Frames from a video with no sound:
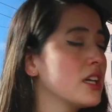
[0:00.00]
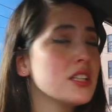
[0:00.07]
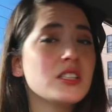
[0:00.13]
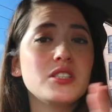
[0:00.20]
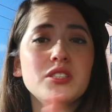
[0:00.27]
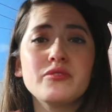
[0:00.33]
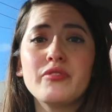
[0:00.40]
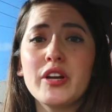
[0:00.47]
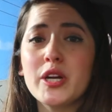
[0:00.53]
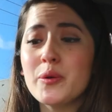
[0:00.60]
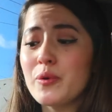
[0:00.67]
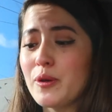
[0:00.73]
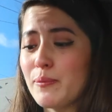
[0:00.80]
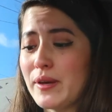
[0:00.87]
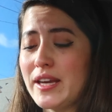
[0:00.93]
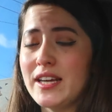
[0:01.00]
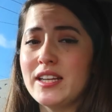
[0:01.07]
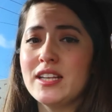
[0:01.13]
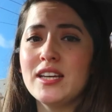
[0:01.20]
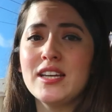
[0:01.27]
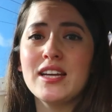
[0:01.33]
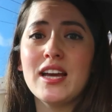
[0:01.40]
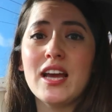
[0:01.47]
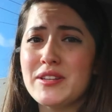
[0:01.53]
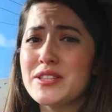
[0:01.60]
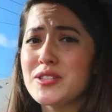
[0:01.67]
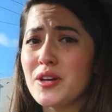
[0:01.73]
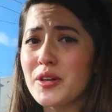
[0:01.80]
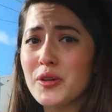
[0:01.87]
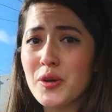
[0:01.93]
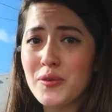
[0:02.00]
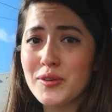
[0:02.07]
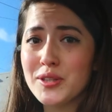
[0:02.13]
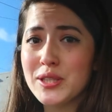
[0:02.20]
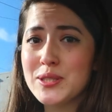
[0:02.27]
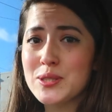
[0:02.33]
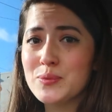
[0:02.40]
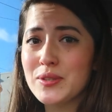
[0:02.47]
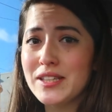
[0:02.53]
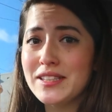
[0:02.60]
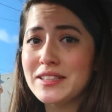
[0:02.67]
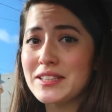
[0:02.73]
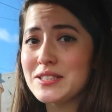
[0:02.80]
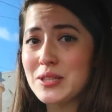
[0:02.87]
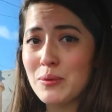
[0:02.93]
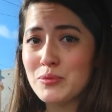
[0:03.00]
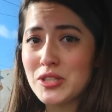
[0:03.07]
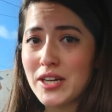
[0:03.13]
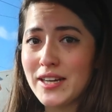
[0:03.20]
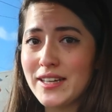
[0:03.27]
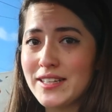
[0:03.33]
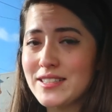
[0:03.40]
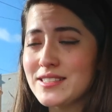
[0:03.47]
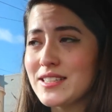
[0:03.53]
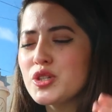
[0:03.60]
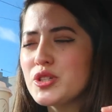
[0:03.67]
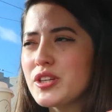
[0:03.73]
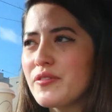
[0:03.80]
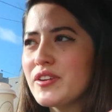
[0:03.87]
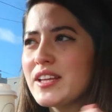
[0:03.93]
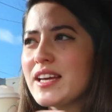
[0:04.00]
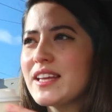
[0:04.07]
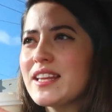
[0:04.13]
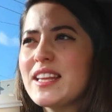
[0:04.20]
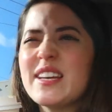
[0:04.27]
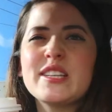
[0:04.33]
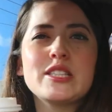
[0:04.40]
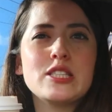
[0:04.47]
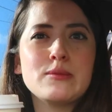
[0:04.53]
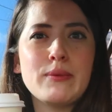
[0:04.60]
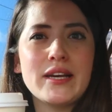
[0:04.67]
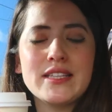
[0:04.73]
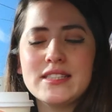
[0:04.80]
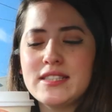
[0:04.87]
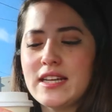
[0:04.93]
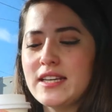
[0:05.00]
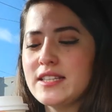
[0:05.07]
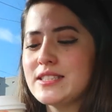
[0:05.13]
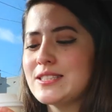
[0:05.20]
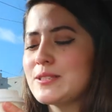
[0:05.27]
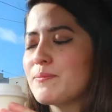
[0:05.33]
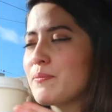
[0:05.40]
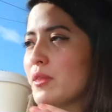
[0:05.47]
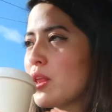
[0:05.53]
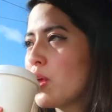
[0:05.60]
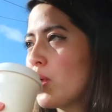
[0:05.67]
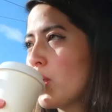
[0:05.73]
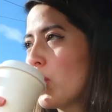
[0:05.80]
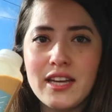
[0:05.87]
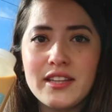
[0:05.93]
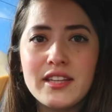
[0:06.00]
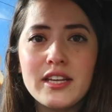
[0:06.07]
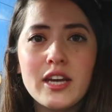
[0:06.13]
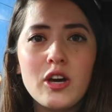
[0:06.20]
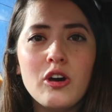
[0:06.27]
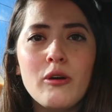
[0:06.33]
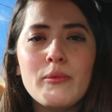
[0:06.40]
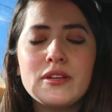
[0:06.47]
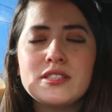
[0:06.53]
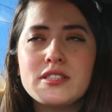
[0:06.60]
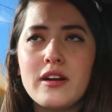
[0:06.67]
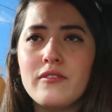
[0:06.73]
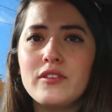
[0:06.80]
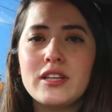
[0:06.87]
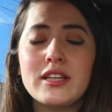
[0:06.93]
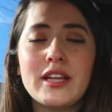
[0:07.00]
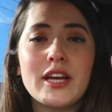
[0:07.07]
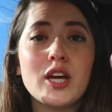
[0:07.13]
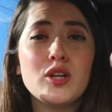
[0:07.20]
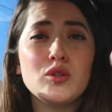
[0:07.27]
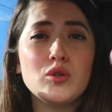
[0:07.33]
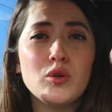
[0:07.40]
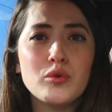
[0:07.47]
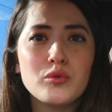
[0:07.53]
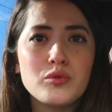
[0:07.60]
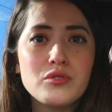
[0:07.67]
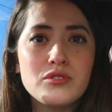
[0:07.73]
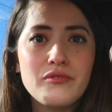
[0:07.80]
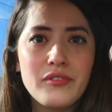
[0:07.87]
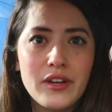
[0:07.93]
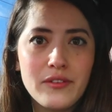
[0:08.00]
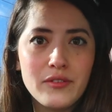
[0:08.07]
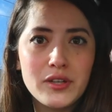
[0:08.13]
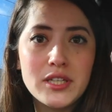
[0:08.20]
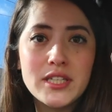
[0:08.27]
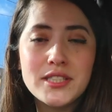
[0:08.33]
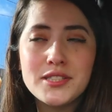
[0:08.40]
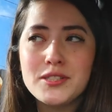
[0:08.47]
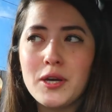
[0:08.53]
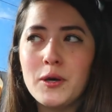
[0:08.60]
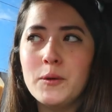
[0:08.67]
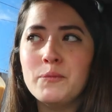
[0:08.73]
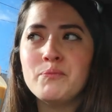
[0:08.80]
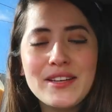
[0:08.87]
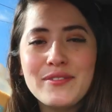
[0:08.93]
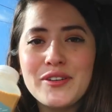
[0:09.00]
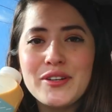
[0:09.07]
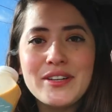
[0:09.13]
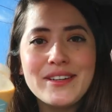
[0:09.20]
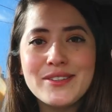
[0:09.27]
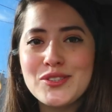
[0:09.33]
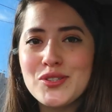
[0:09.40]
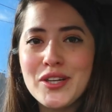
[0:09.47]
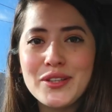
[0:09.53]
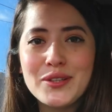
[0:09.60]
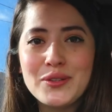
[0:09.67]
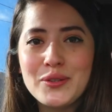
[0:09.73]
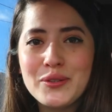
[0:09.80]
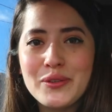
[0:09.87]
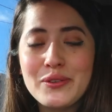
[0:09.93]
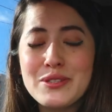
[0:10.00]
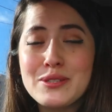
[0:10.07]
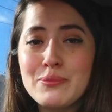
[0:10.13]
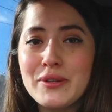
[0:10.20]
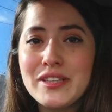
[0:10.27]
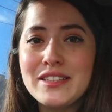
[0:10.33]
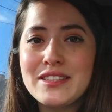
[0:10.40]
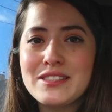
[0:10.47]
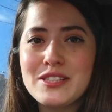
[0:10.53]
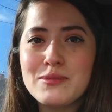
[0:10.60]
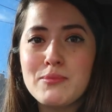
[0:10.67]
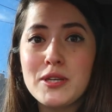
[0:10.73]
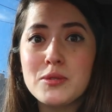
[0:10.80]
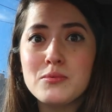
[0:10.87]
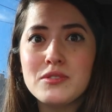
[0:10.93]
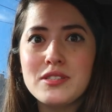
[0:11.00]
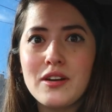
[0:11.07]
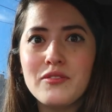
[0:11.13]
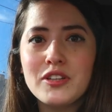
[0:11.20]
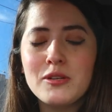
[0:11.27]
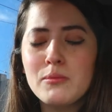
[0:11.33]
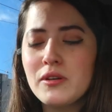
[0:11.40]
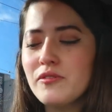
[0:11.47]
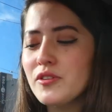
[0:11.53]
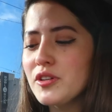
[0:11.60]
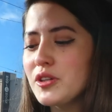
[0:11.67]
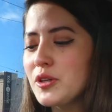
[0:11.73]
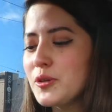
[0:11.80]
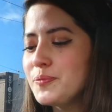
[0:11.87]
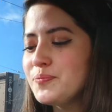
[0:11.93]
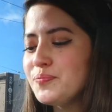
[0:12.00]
This is very well made. It's not like overly sweet like some chais. You definitely get that like spice taste. I think Elm is definitely like a local's favorite, so if you're here to try the local experience, this place would definitely be for you.